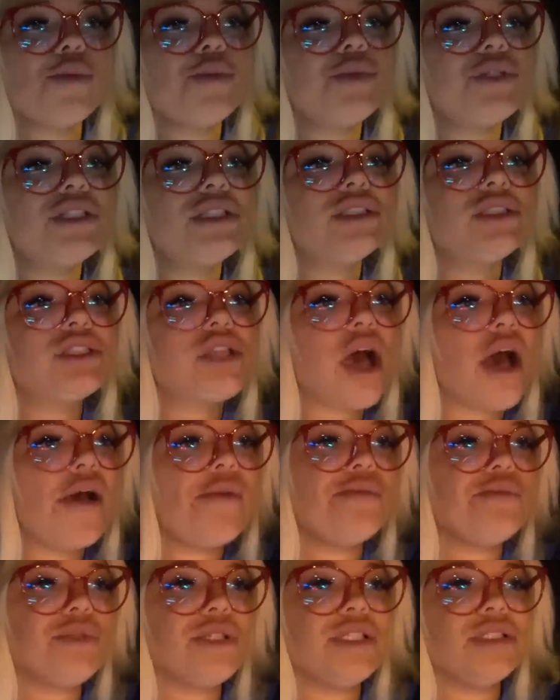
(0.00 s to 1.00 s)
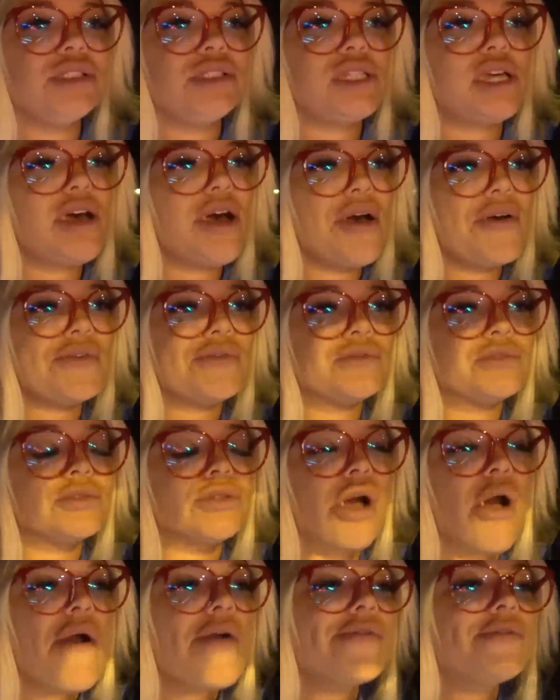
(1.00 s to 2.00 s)
One taught me love,
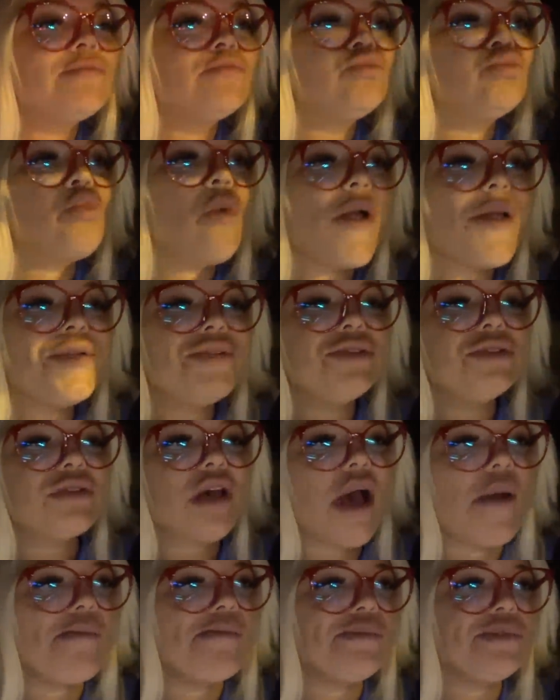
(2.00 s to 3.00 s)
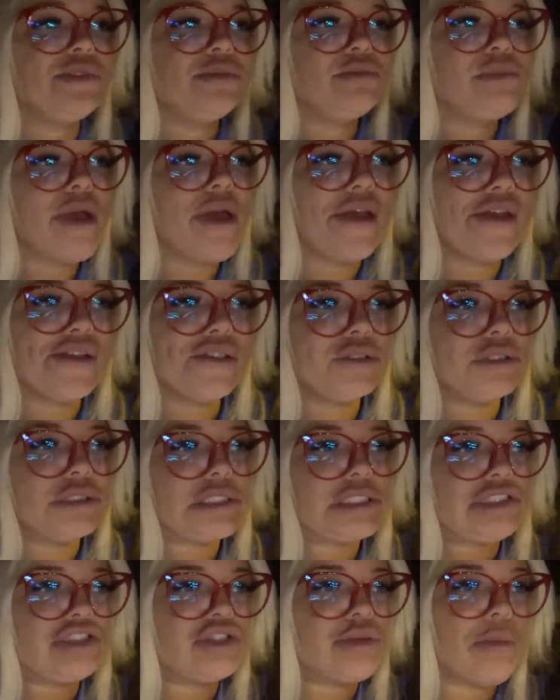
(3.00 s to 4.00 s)
one taught me
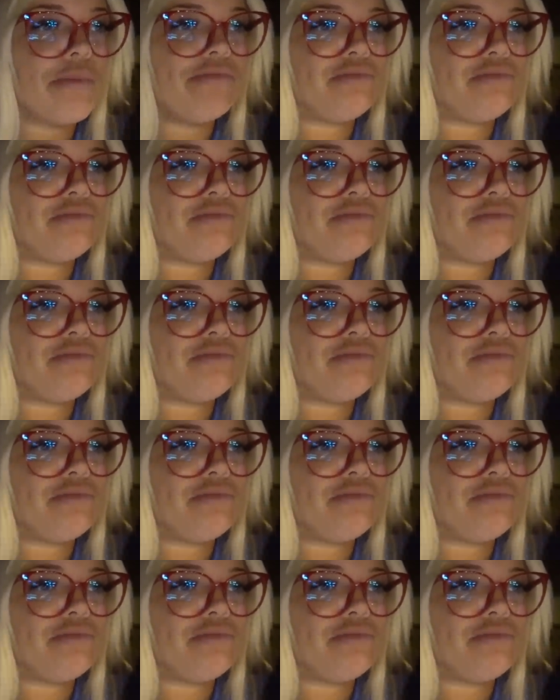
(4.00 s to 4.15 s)
patience,